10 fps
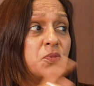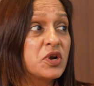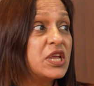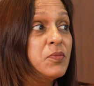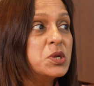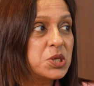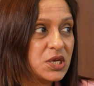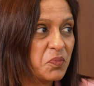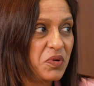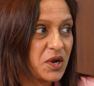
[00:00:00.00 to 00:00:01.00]
about immediate
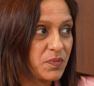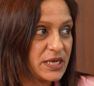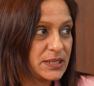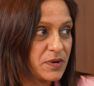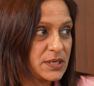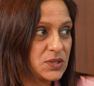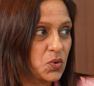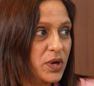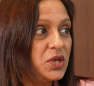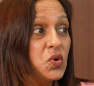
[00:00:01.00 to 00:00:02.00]
implant placement. So
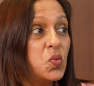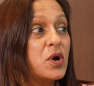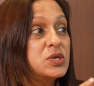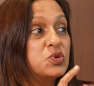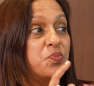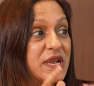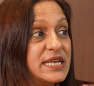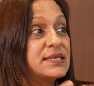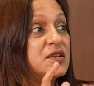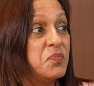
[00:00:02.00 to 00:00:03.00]
when you want to
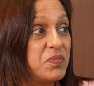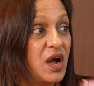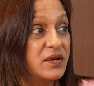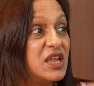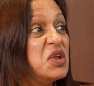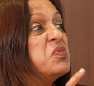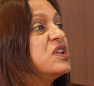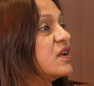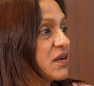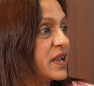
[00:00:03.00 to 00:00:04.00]
place an implant
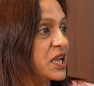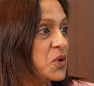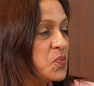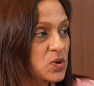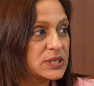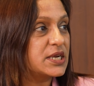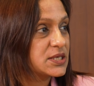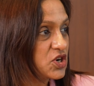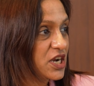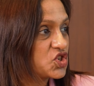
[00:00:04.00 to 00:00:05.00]
immediately post
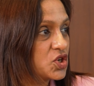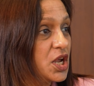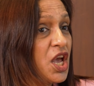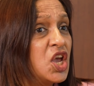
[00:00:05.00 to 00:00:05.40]
extraction,